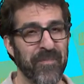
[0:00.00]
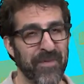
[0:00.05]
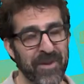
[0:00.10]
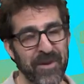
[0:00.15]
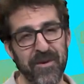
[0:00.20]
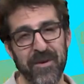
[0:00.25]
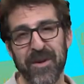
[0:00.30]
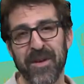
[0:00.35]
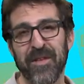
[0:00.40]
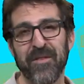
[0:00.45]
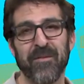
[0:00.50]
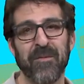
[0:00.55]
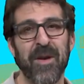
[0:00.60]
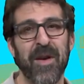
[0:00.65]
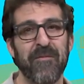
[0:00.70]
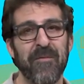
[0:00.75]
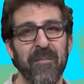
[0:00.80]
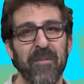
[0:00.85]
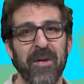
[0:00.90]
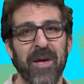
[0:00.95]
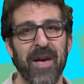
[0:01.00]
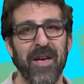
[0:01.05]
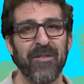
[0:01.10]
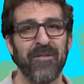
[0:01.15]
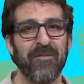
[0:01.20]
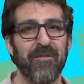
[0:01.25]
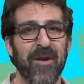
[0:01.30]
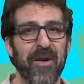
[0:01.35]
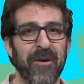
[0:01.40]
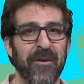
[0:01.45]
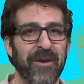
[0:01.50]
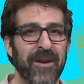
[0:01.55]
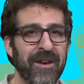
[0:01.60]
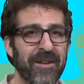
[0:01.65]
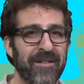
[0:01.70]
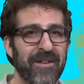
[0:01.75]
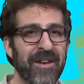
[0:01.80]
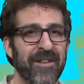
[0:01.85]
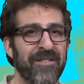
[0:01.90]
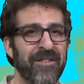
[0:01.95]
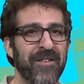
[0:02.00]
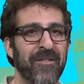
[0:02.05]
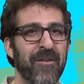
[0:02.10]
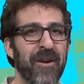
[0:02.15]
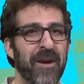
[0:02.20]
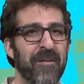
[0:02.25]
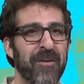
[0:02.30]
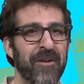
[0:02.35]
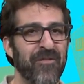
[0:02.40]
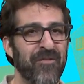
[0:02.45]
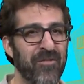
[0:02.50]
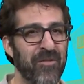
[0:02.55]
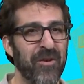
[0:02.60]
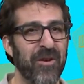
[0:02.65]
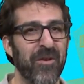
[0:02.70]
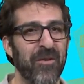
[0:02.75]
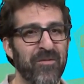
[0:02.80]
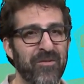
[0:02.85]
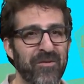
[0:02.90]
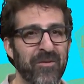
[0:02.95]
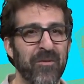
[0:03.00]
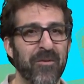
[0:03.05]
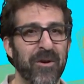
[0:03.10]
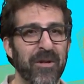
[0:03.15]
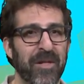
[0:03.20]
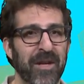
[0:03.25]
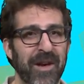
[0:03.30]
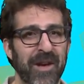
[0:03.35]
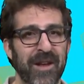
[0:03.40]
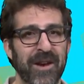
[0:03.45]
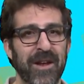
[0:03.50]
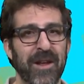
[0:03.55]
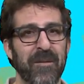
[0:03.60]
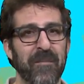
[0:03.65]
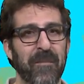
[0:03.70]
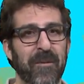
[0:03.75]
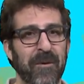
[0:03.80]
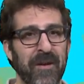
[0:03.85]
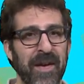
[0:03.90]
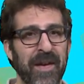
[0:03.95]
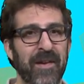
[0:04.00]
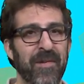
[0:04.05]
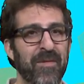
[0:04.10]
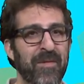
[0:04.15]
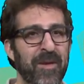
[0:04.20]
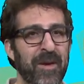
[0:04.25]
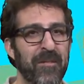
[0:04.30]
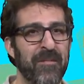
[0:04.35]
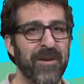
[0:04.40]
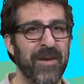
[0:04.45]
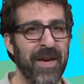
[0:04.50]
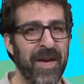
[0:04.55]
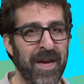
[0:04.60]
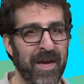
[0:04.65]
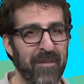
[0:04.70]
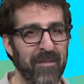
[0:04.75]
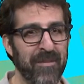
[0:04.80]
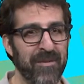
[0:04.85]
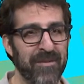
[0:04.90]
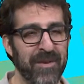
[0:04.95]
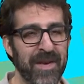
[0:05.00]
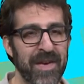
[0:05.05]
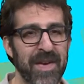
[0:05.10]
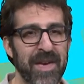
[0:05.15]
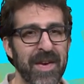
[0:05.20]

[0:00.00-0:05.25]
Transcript: Your kids will have a blast following an attention-grabbing judo storyline and playing themed games.